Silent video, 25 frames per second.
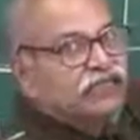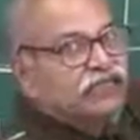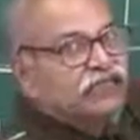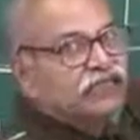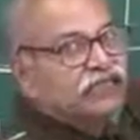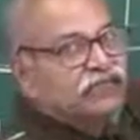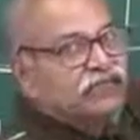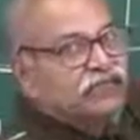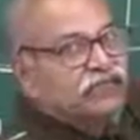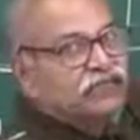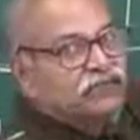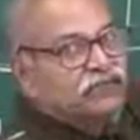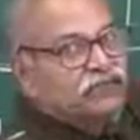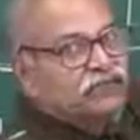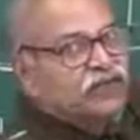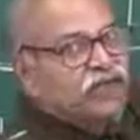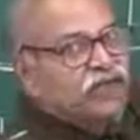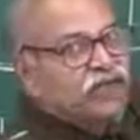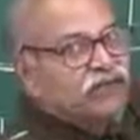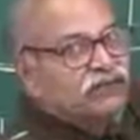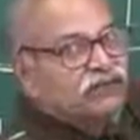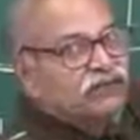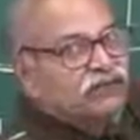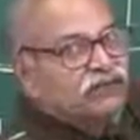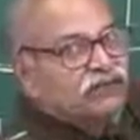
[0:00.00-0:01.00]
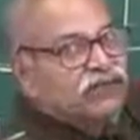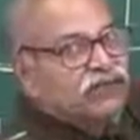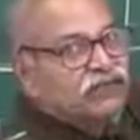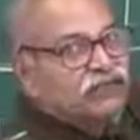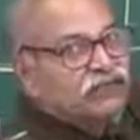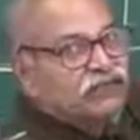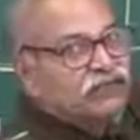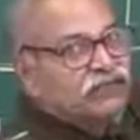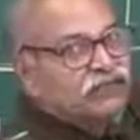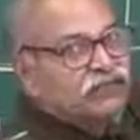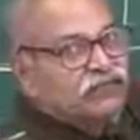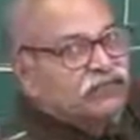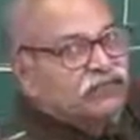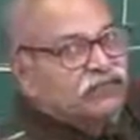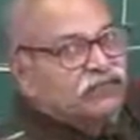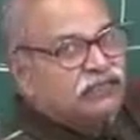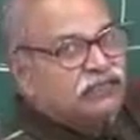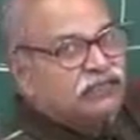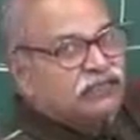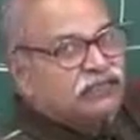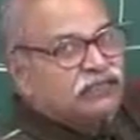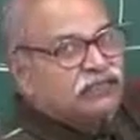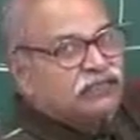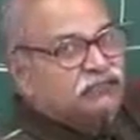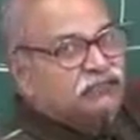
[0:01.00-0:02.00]
you have to convert it
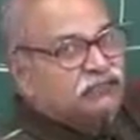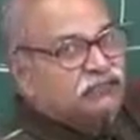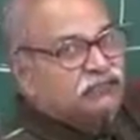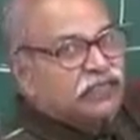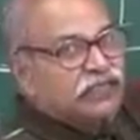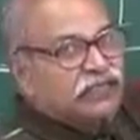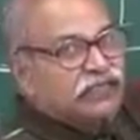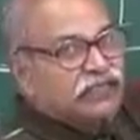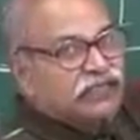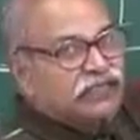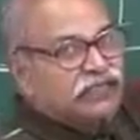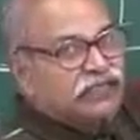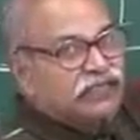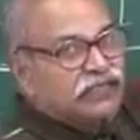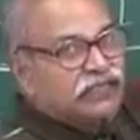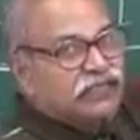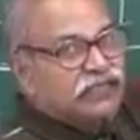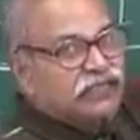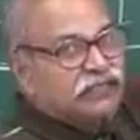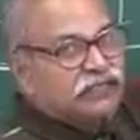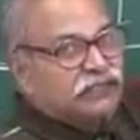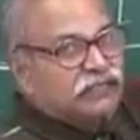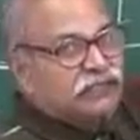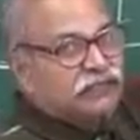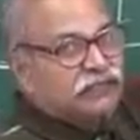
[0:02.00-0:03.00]
by this